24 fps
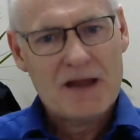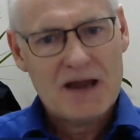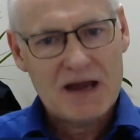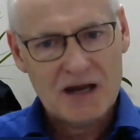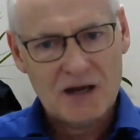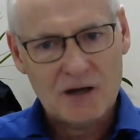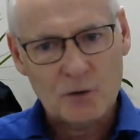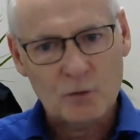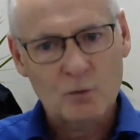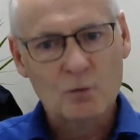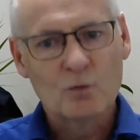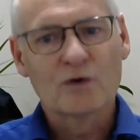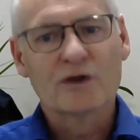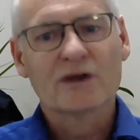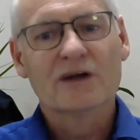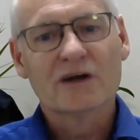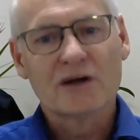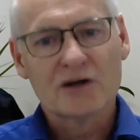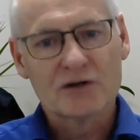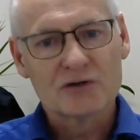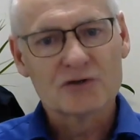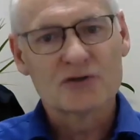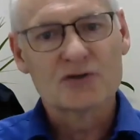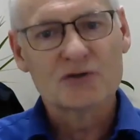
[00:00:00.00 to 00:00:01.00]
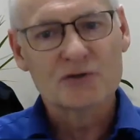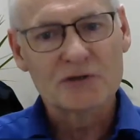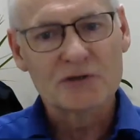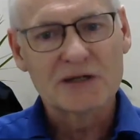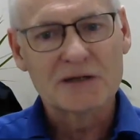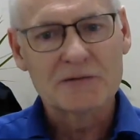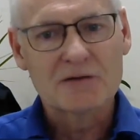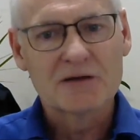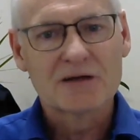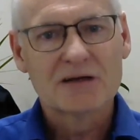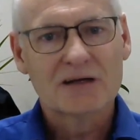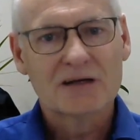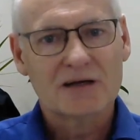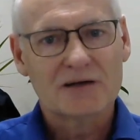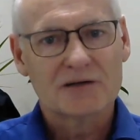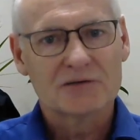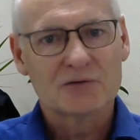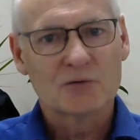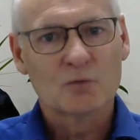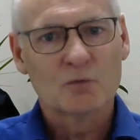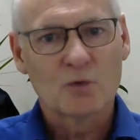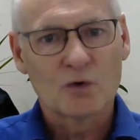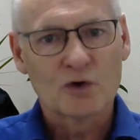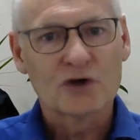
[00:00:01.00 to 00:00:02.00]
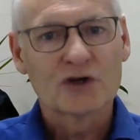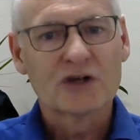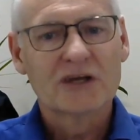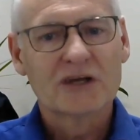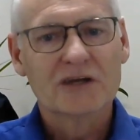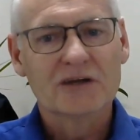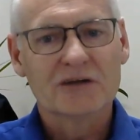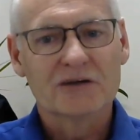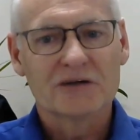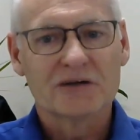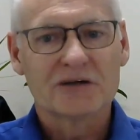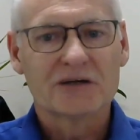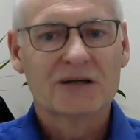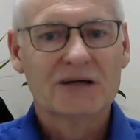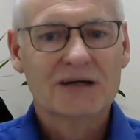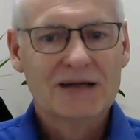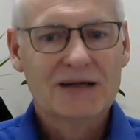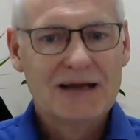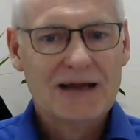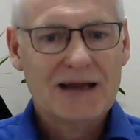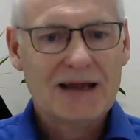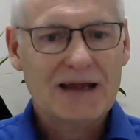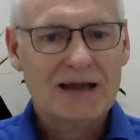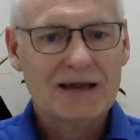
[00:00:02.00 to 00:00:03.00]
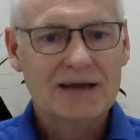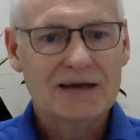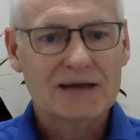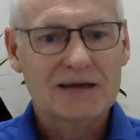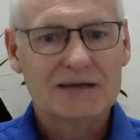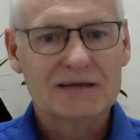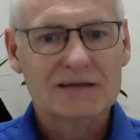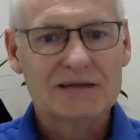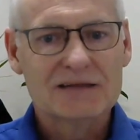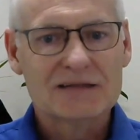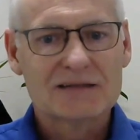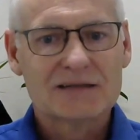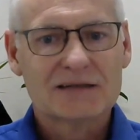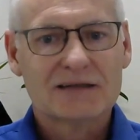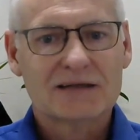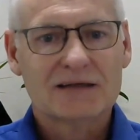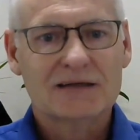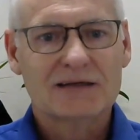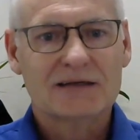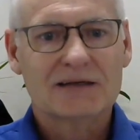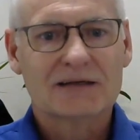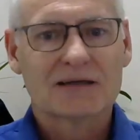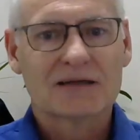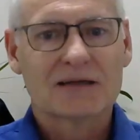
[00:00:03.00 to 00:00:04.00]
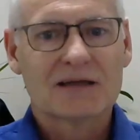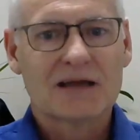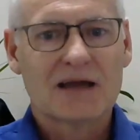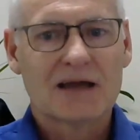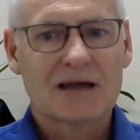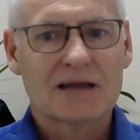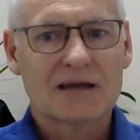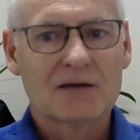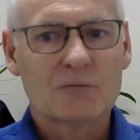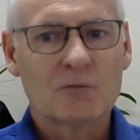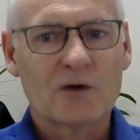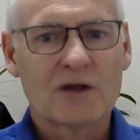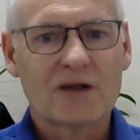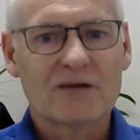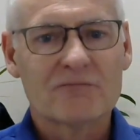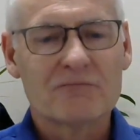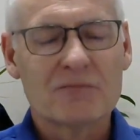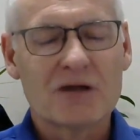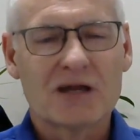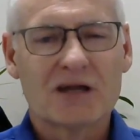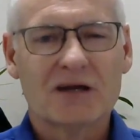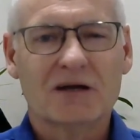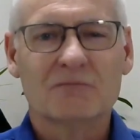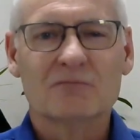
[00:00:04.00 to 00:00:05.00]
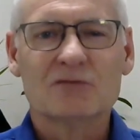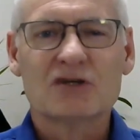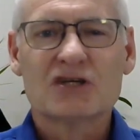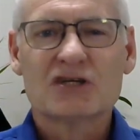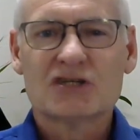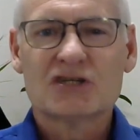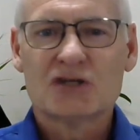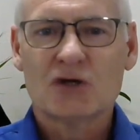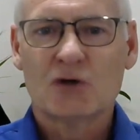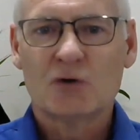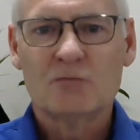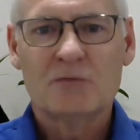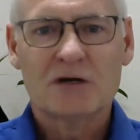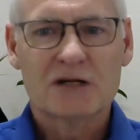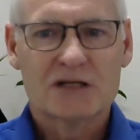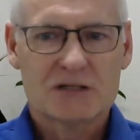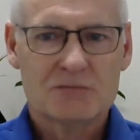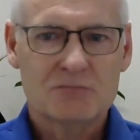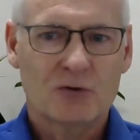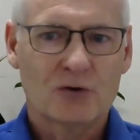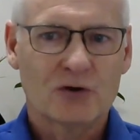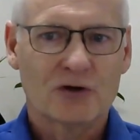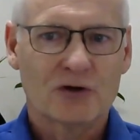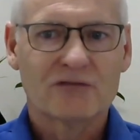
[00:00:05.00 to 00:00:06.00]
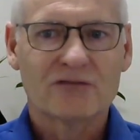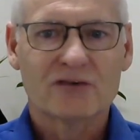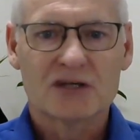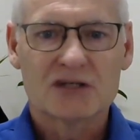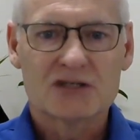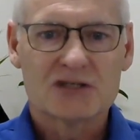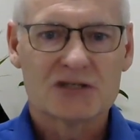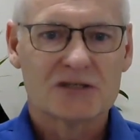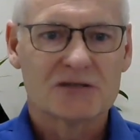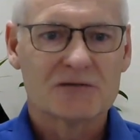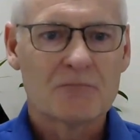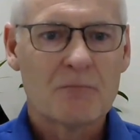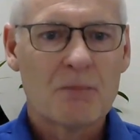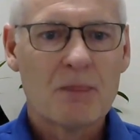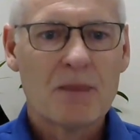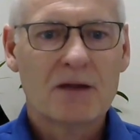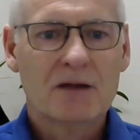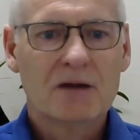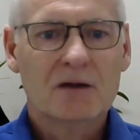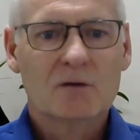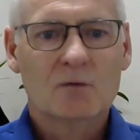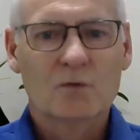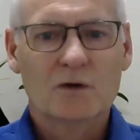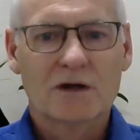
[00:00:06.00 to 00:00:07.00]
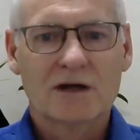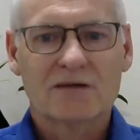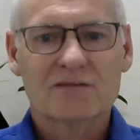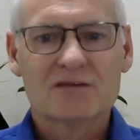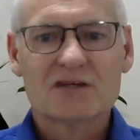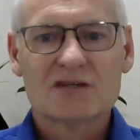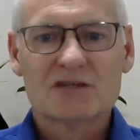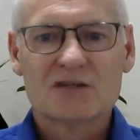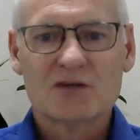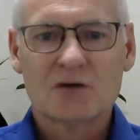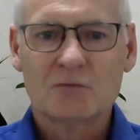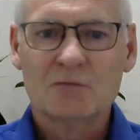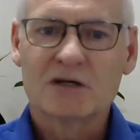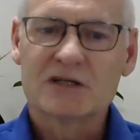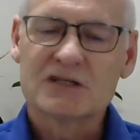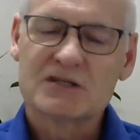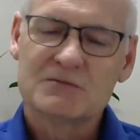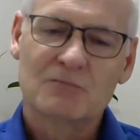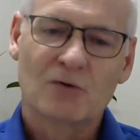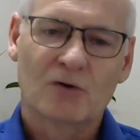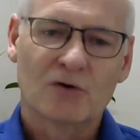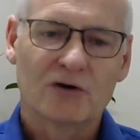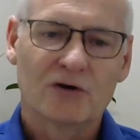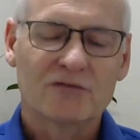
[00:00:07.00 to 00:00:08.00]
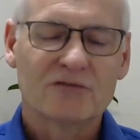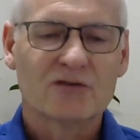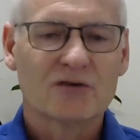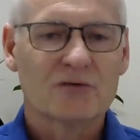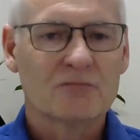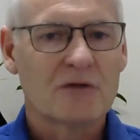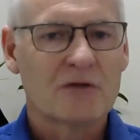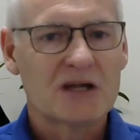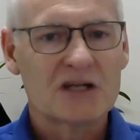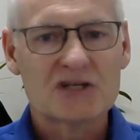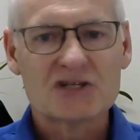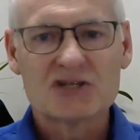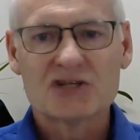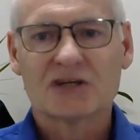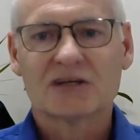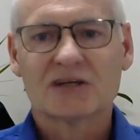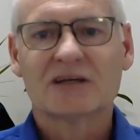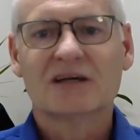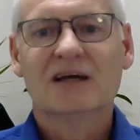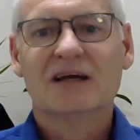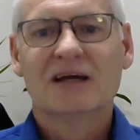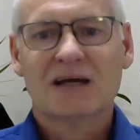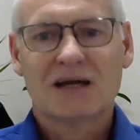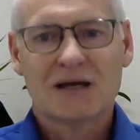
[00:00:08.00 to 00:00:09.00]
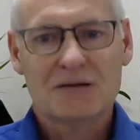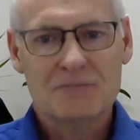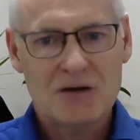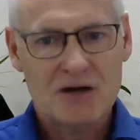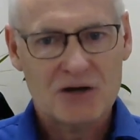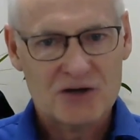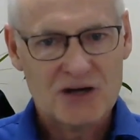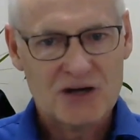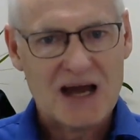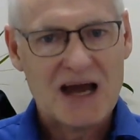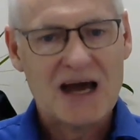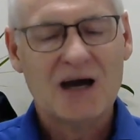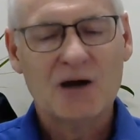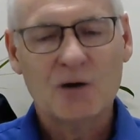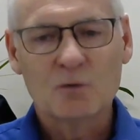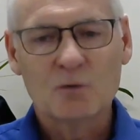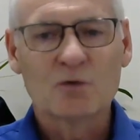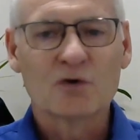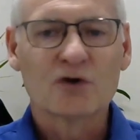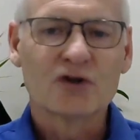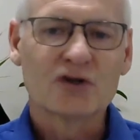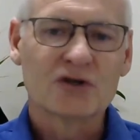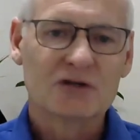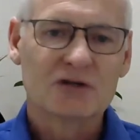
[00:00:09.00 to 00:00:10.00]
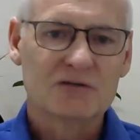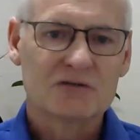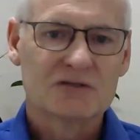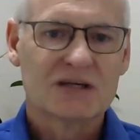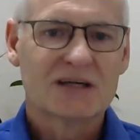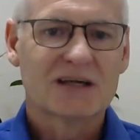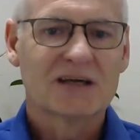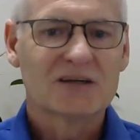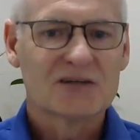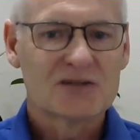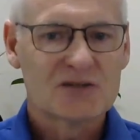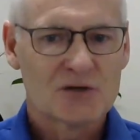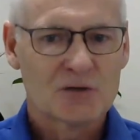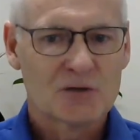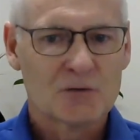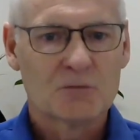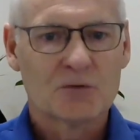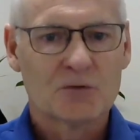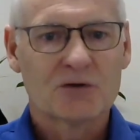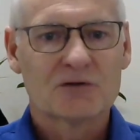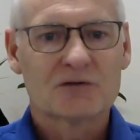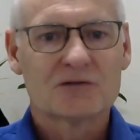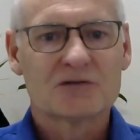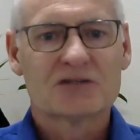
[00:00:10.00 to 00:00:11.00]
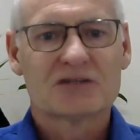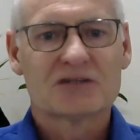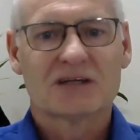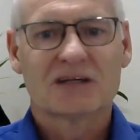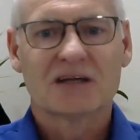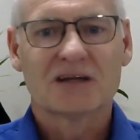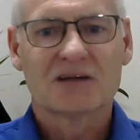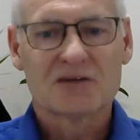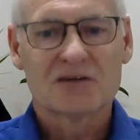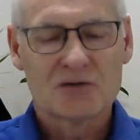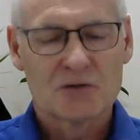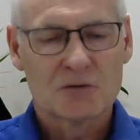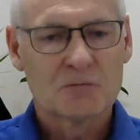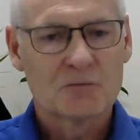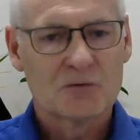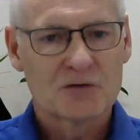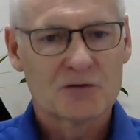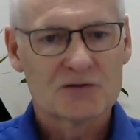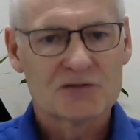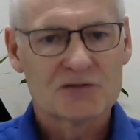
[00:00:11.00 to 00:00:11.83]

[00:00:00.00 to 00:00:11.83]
how we are doing our work here, and we have become so much more efficient. We have so much more information about how we're using interpreters and interpreter